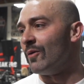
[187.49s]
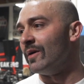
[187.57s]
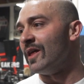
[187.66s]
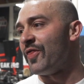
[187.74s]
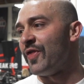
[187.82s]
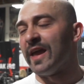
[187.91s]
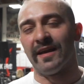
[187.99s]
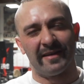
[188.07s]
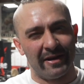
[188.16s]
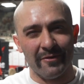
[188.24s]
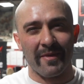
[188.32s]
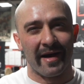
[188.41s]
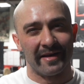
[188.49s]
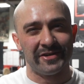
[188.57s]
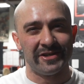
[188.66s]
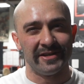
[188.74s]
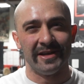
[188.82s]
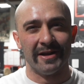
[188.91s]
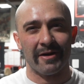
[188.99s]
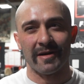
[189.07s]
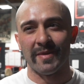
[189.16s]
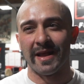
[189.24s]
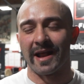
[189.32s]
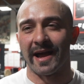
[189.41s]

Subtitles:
want to think too much, you know what I mean?